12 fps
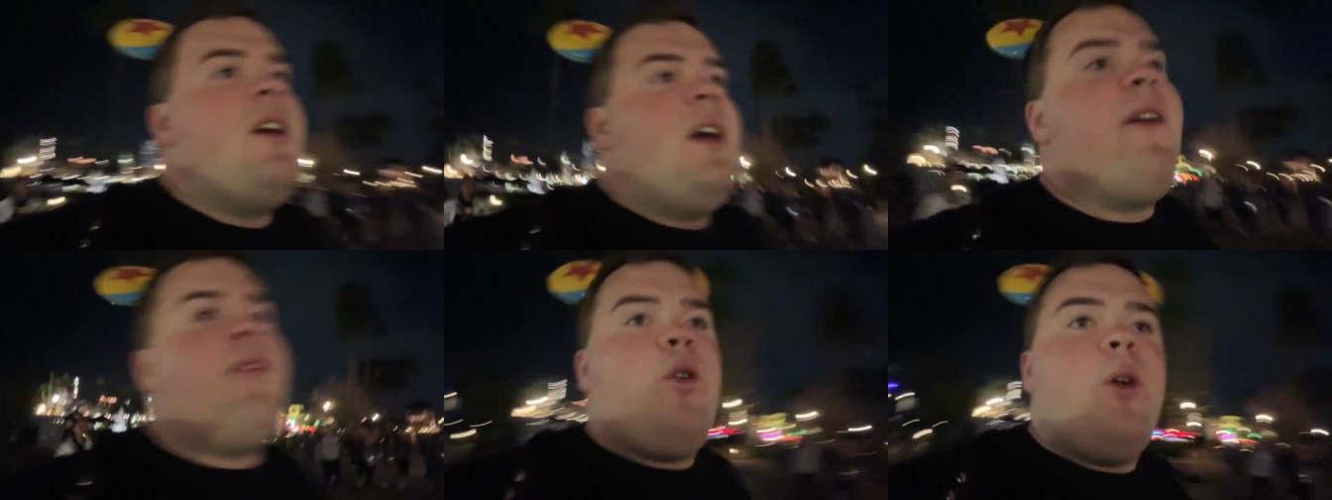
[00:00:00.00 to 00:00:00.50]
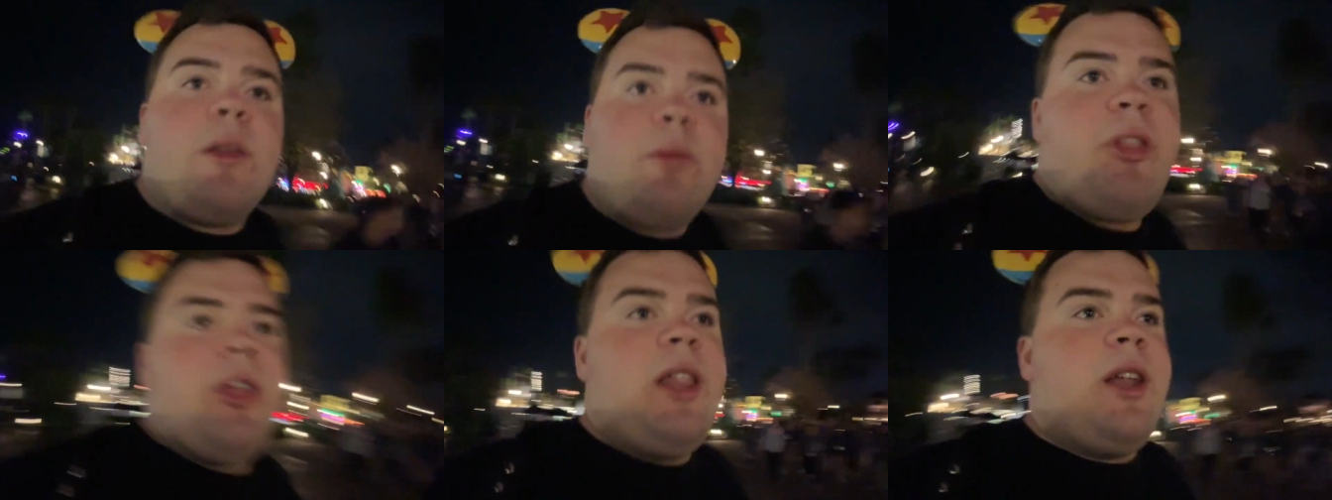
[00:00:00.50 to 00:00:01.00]
Of course
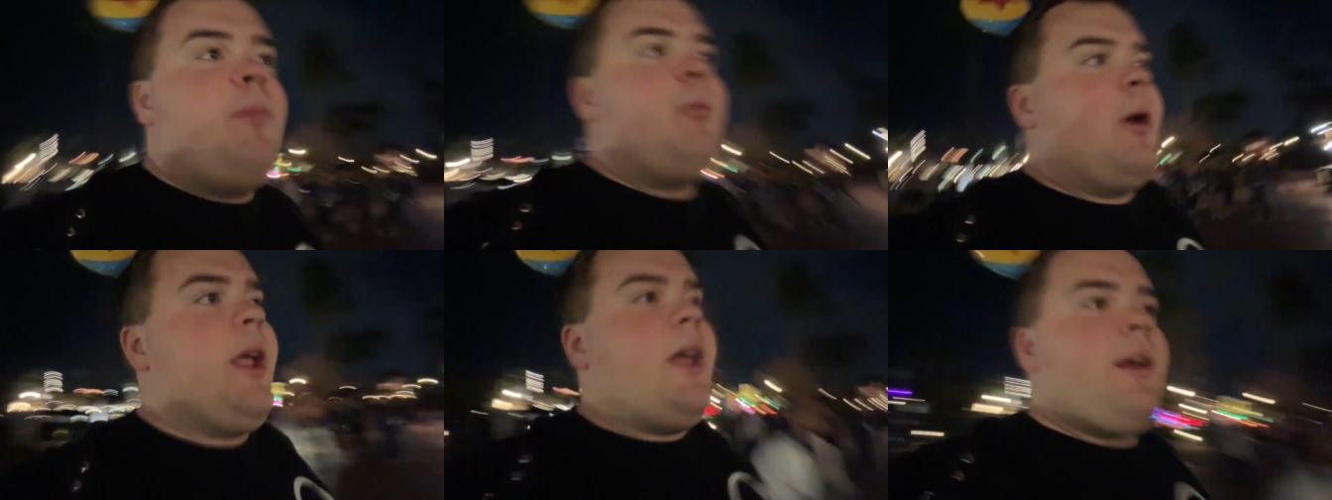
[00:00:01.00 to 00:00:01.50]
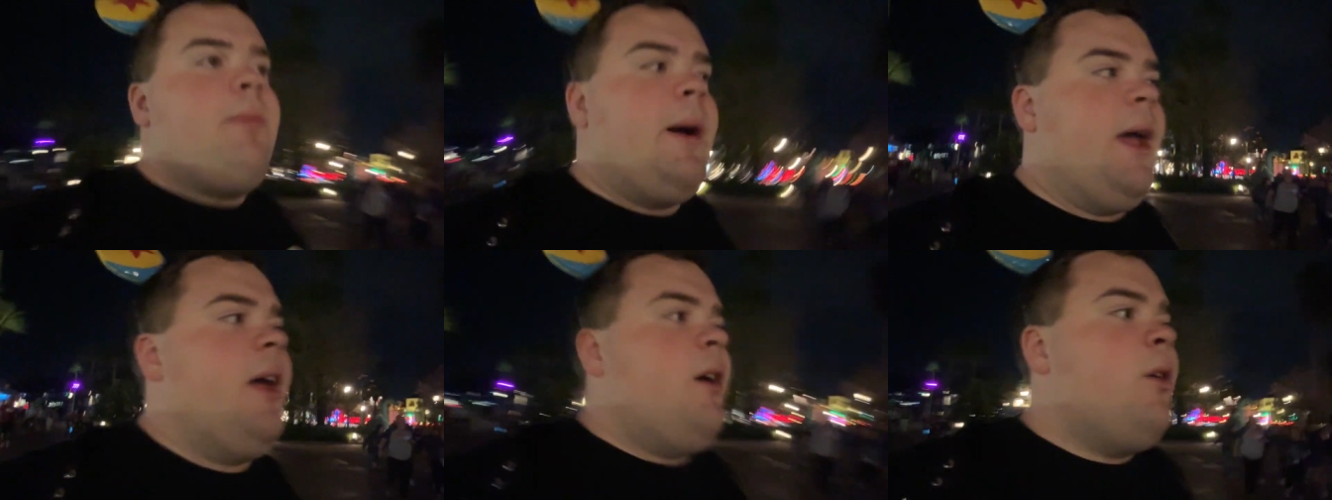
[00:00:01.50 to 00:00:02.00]
with a little break,
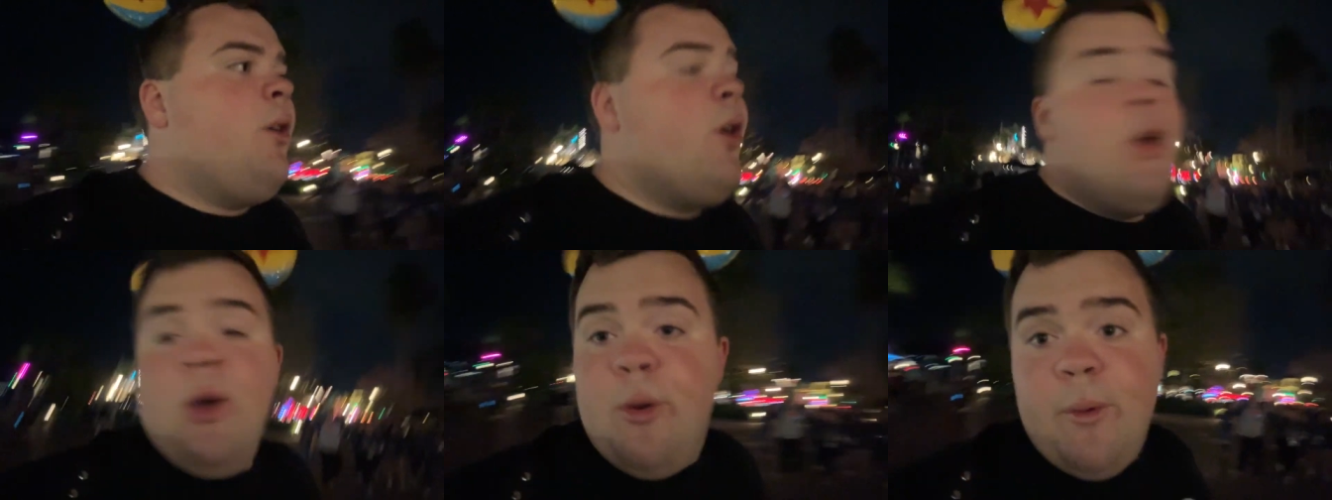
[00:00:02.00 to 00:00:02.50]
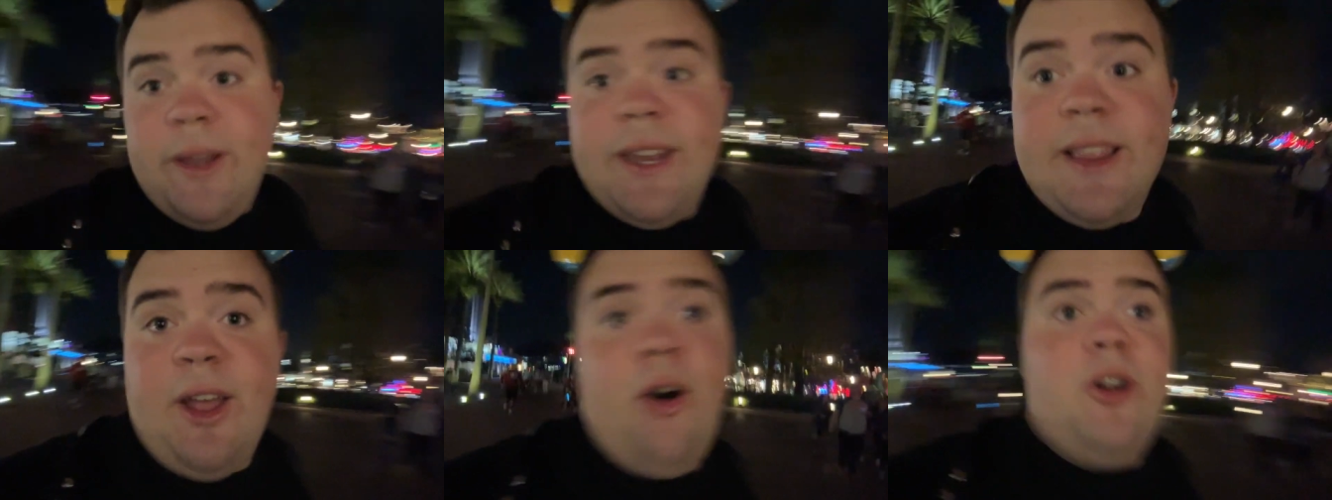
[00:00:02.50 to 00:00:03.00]
but we
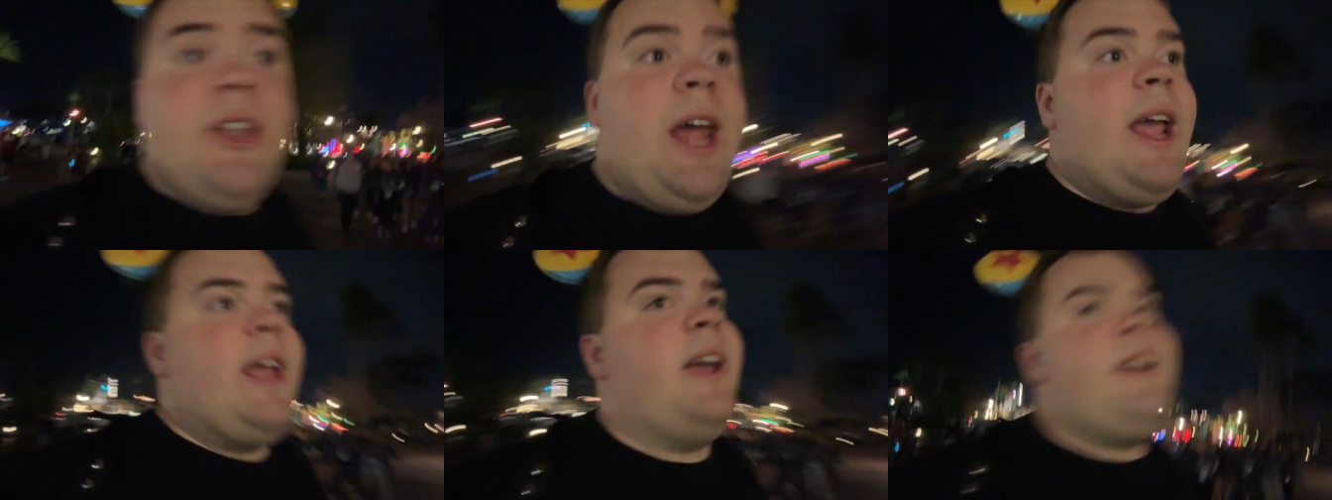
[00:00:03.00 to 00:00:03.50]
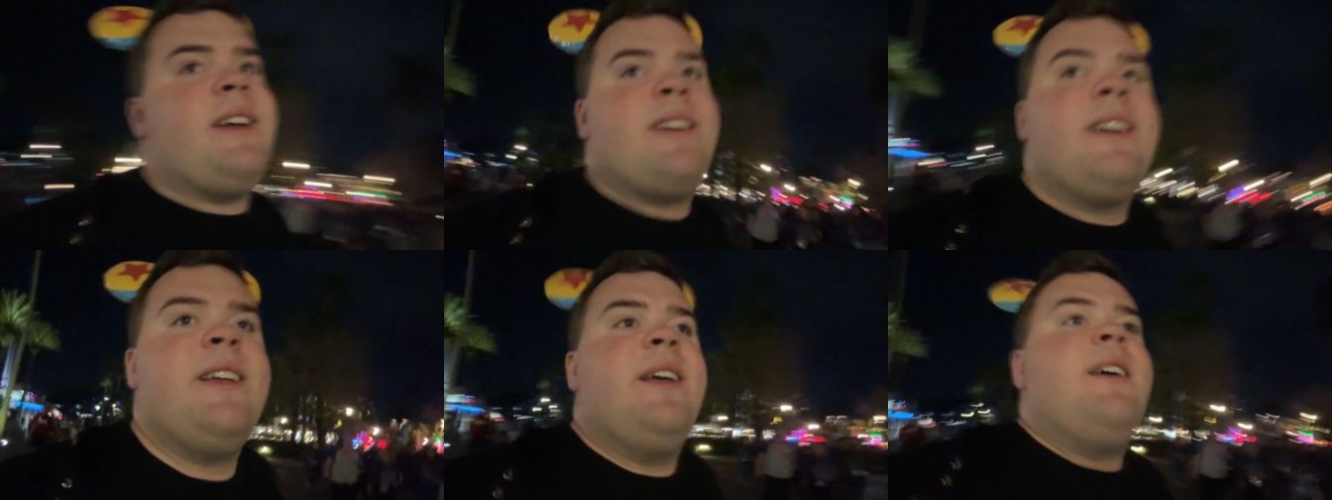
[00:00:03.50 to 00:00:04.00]
did the whole day.
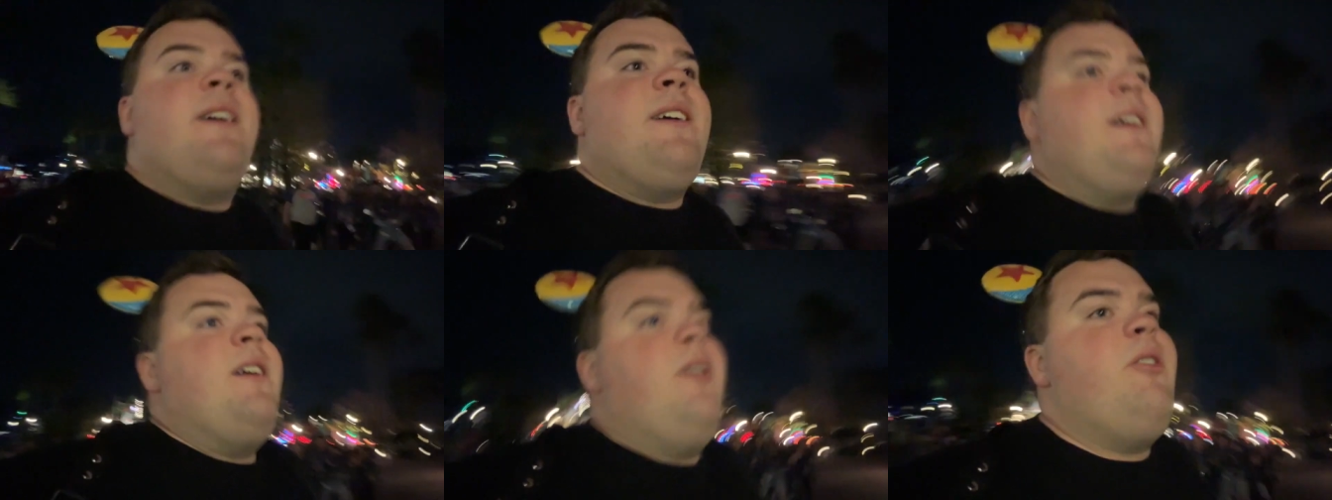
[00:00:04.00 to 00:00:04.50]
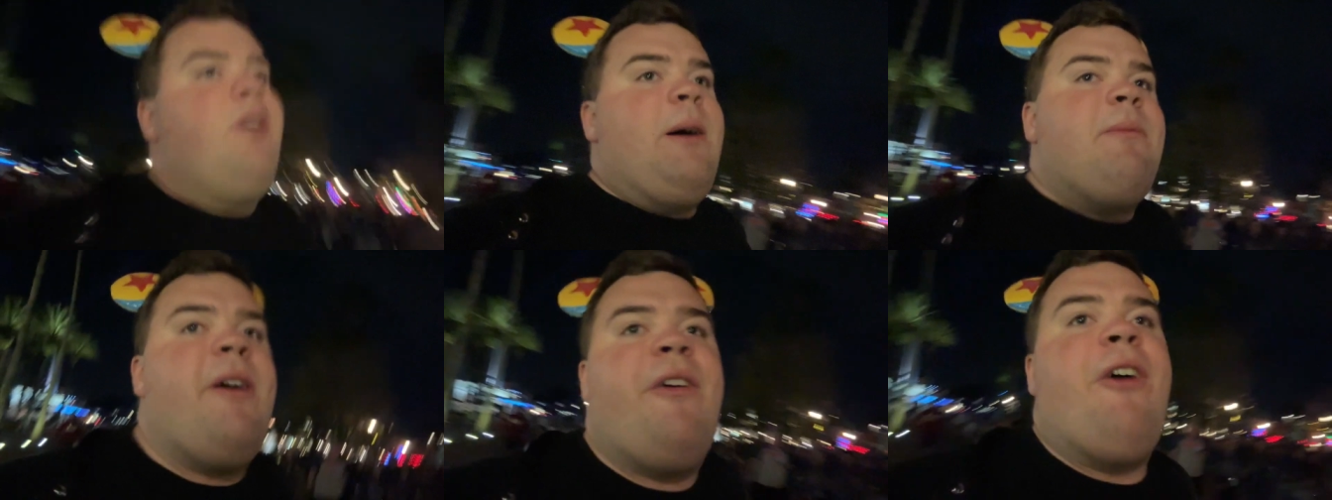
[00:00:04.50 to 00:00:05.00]
Oh,
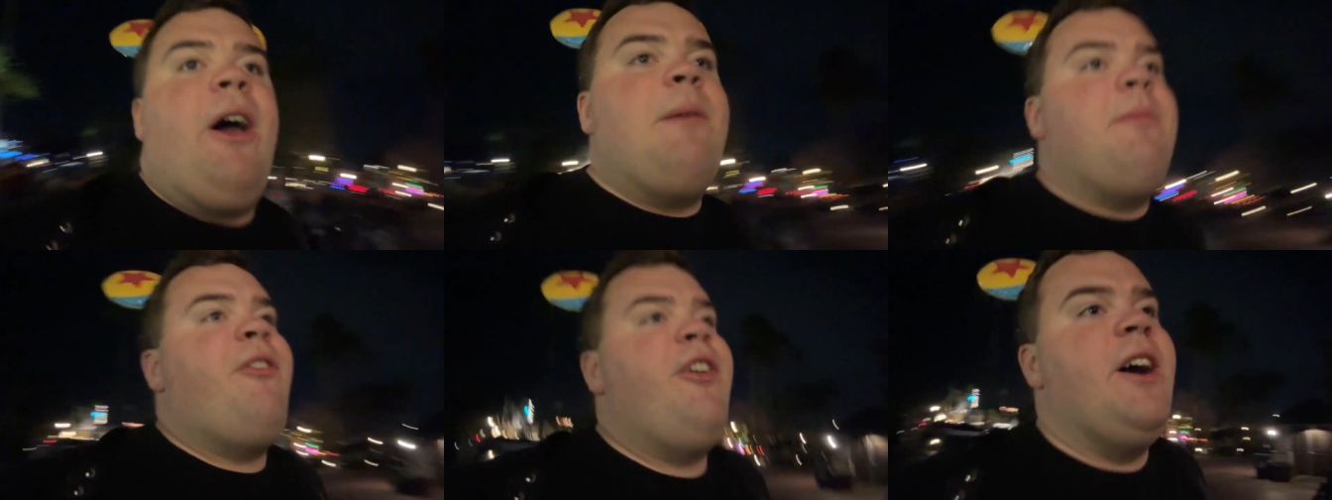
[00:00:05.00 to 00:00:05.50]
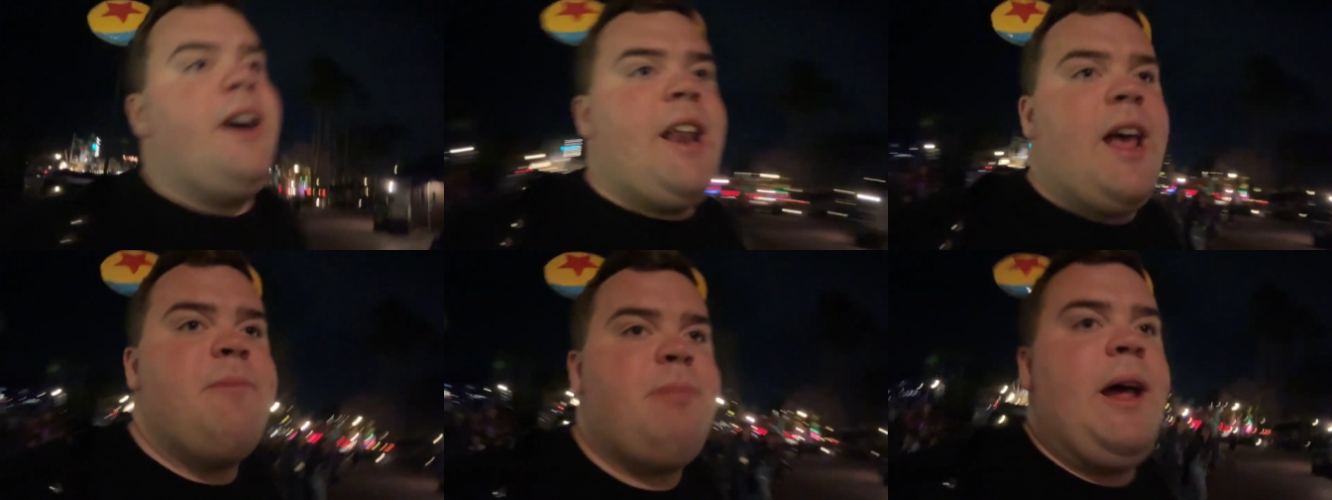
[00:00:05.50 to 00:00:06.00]
I'm feeling
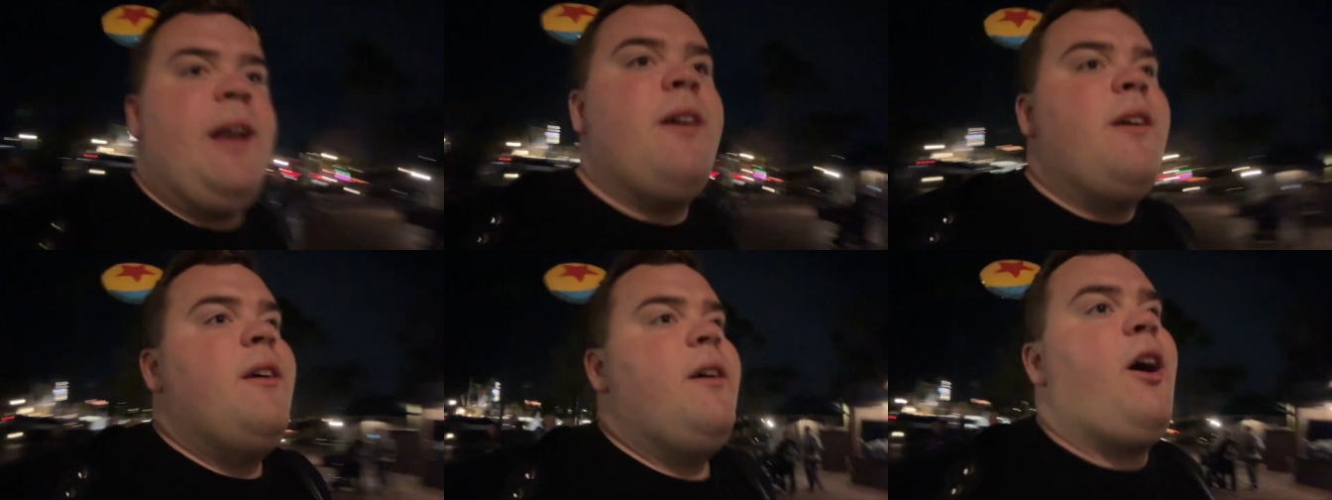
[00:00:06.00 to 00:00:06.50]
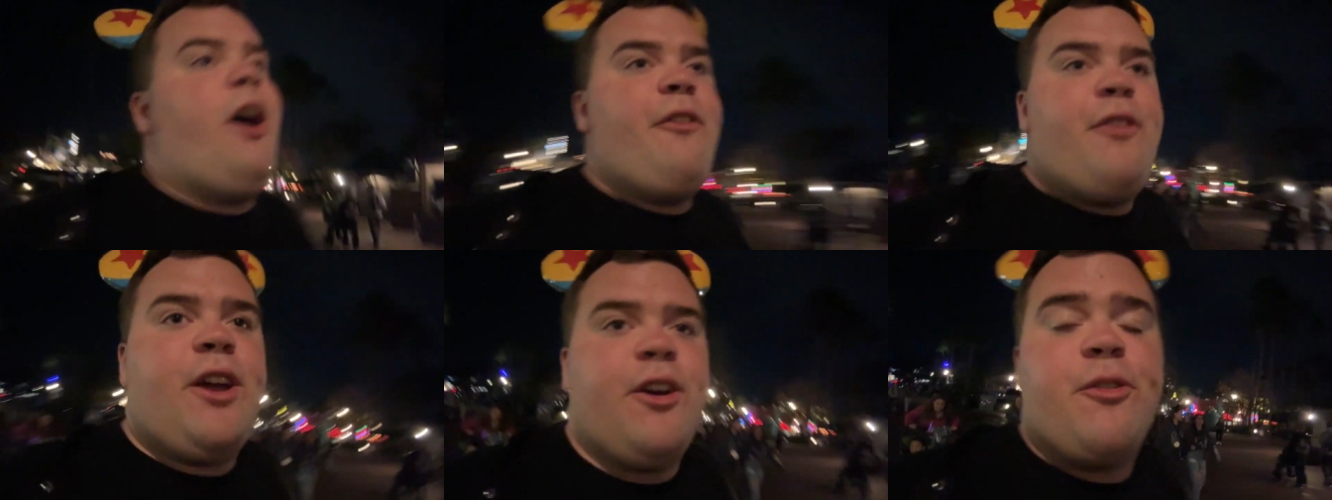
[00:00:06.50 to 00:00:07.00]
it, but off
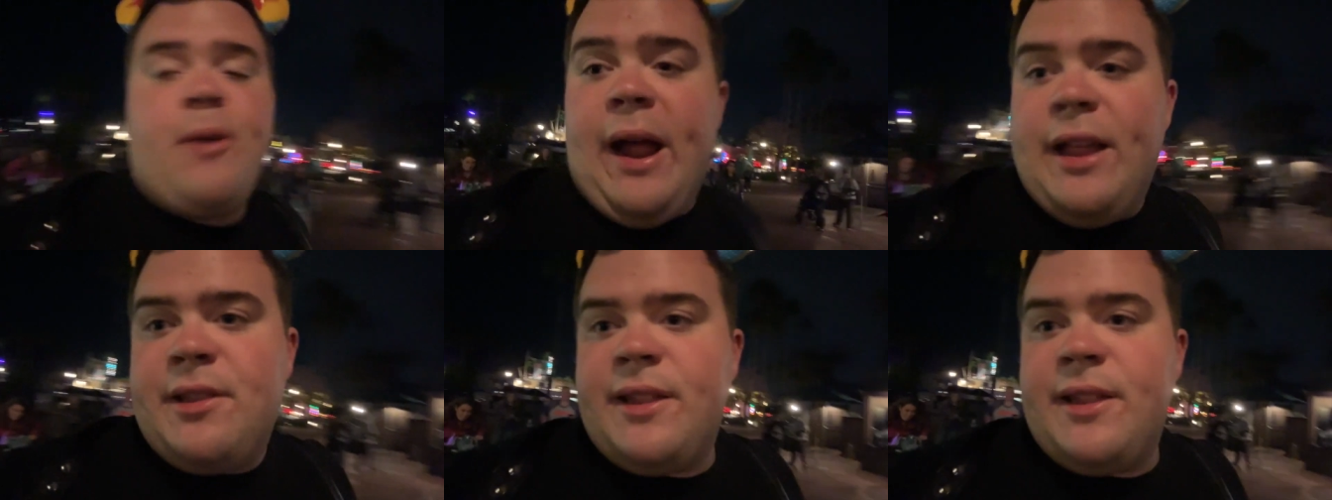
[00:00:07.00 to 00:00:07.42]
we go to Rise.